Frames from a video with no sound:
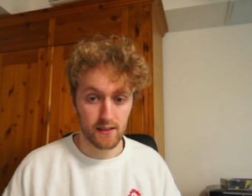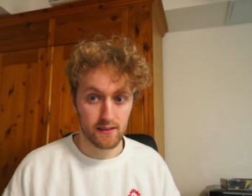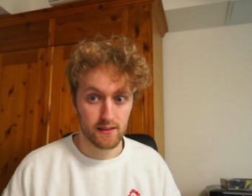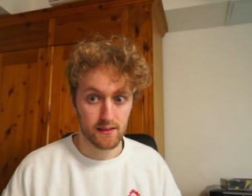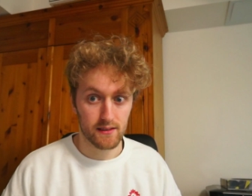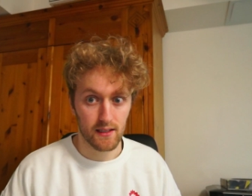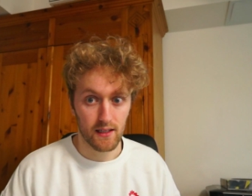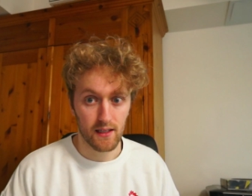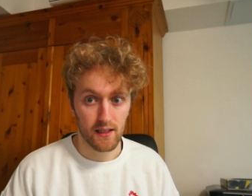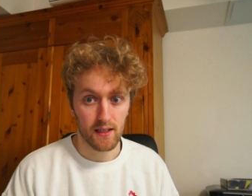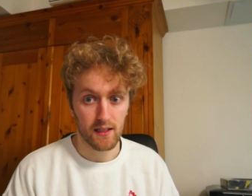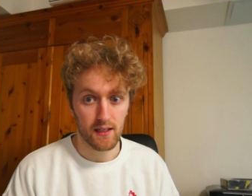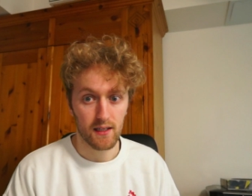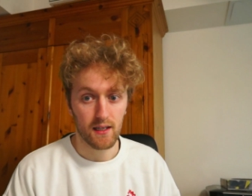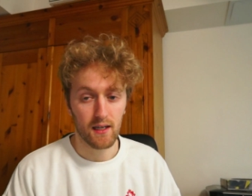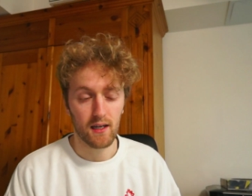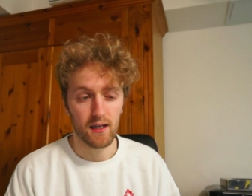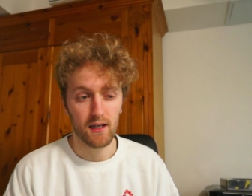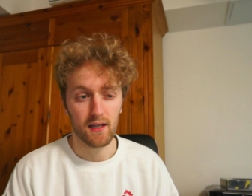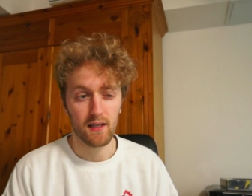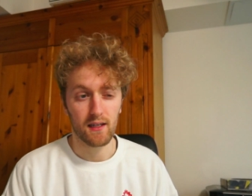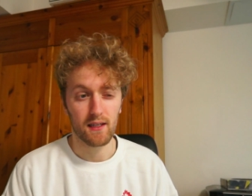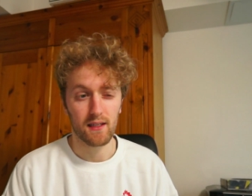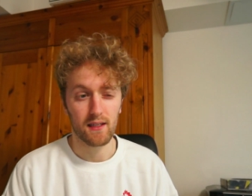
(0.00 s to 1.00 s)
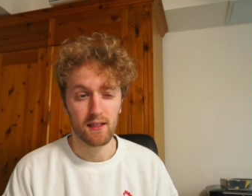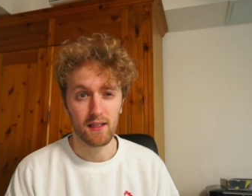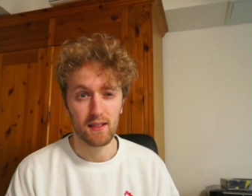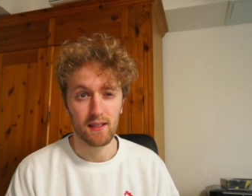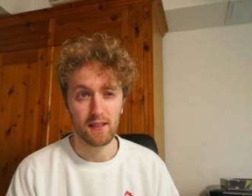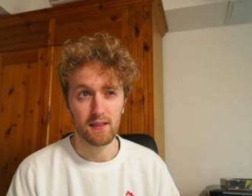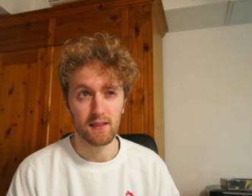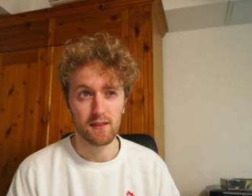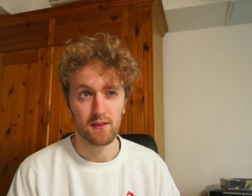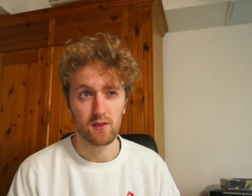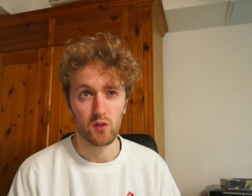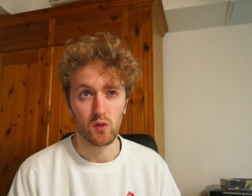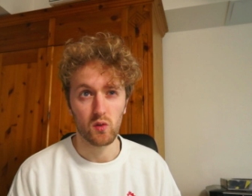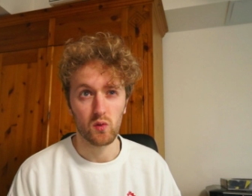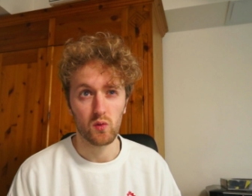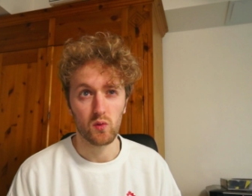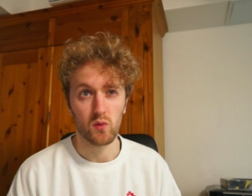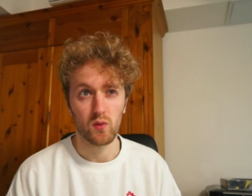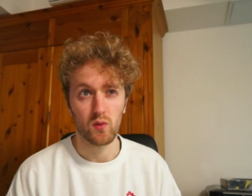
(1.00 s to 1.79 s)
thing I need to,